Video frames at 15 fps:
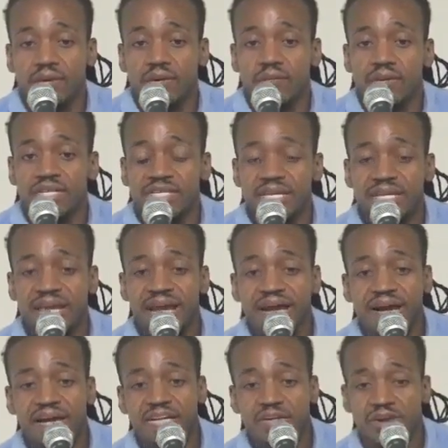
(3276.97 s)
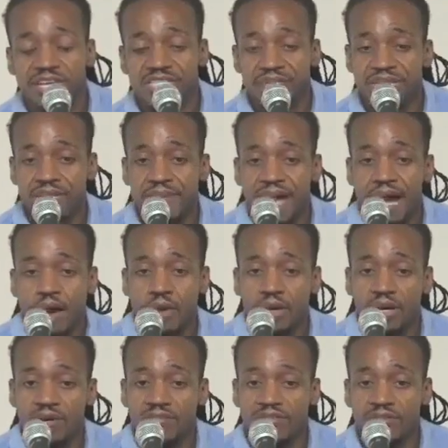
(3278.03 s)
we should not underestimate the power
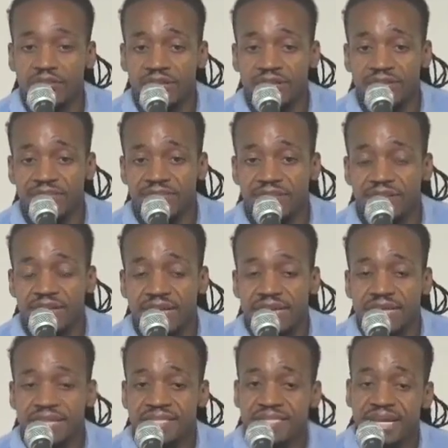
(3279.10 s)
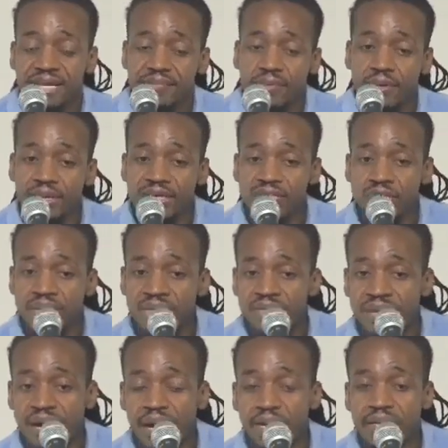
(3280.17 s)
of grief. The second point is we need
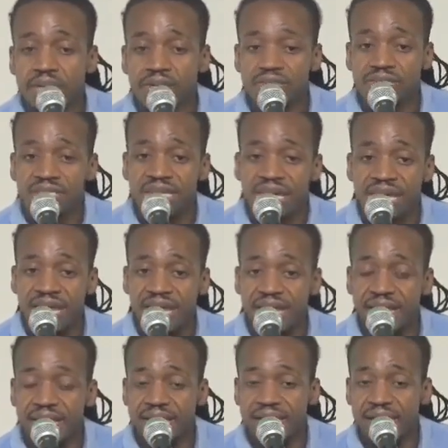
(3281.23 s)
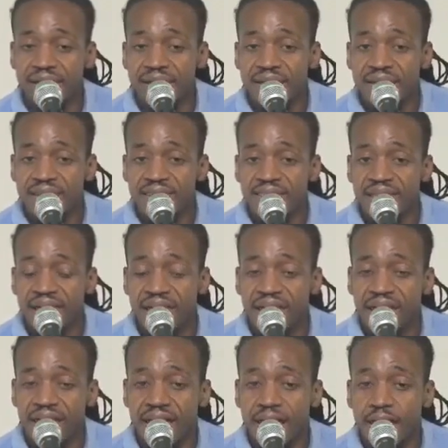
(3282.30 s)
to understand
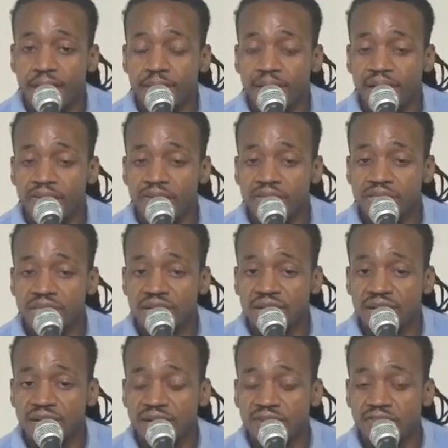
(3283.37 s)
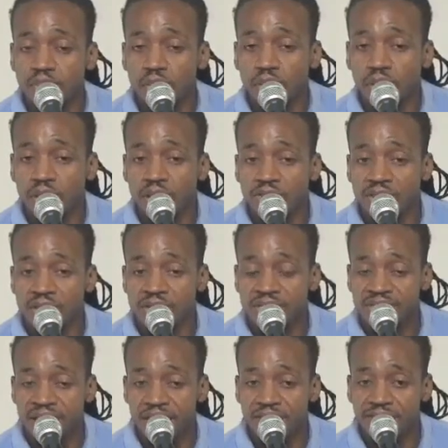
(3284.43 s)
that a mother's love will cause her to
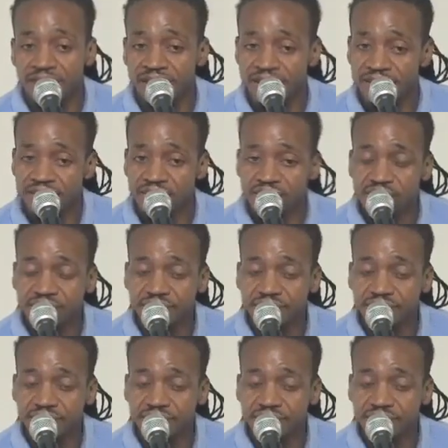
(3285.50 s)
sacrifice.